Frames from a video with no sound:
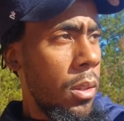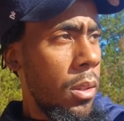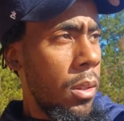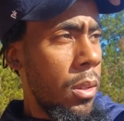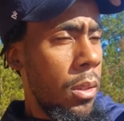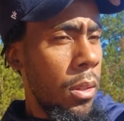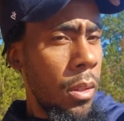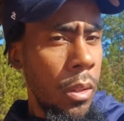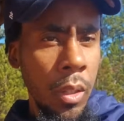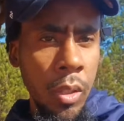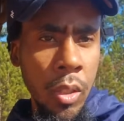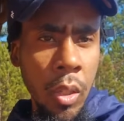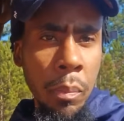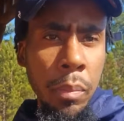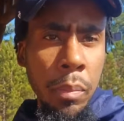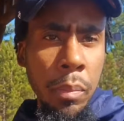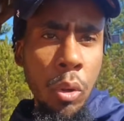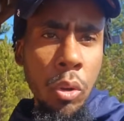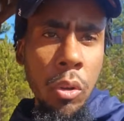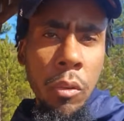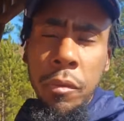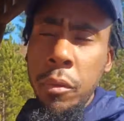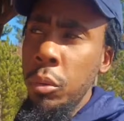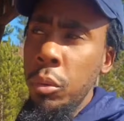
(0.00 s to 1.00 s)
It's a
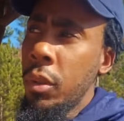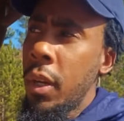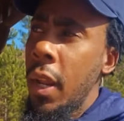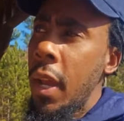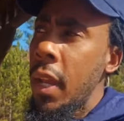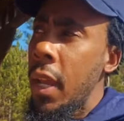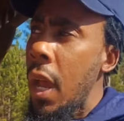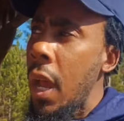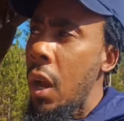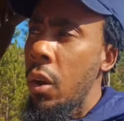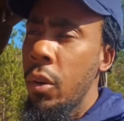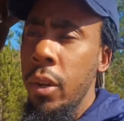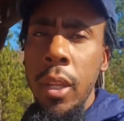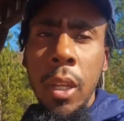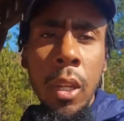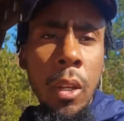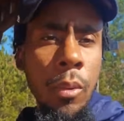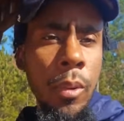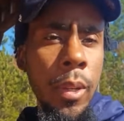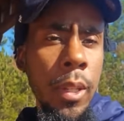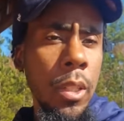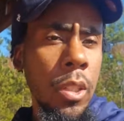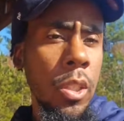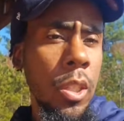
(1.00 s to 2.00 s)
beautiful day out here
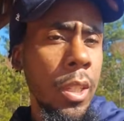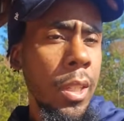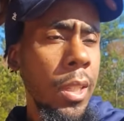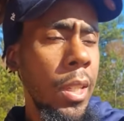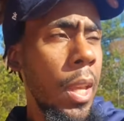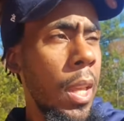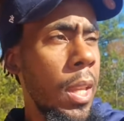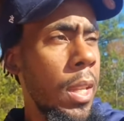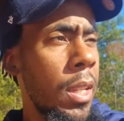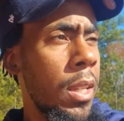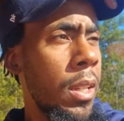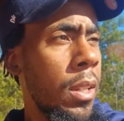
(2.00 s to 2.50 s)
in GA.